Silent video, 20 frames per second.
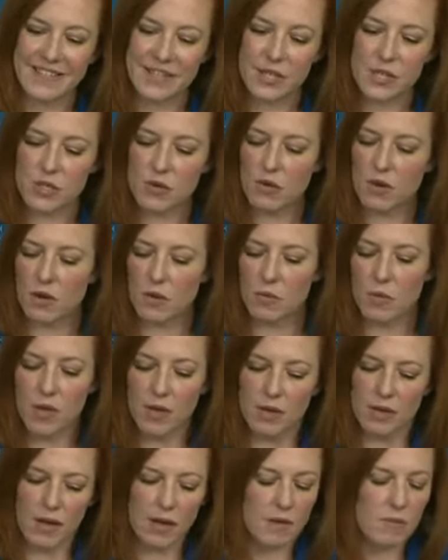Sure.
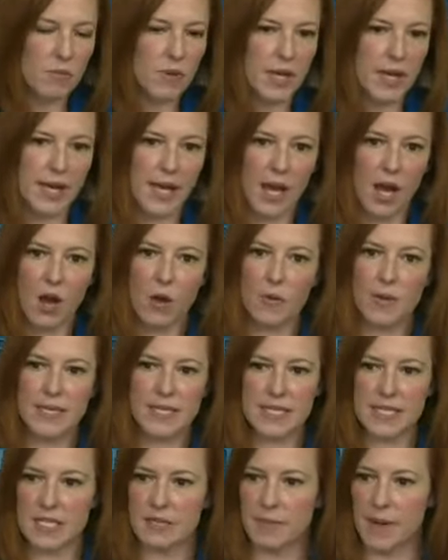Well, we always
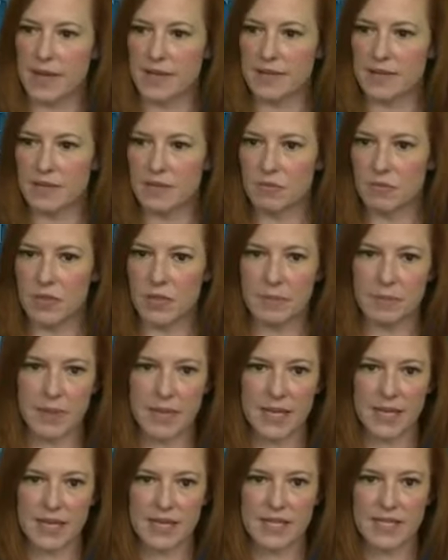expected we'd
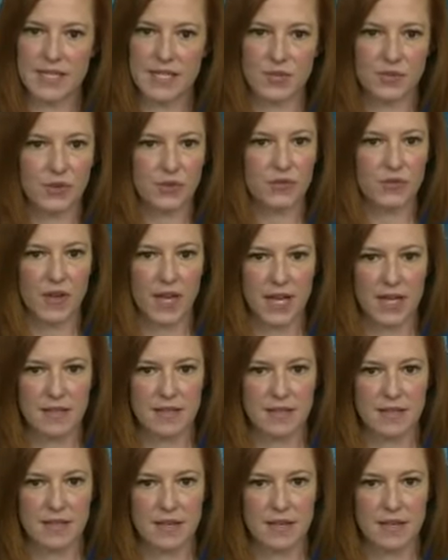be in a different phase.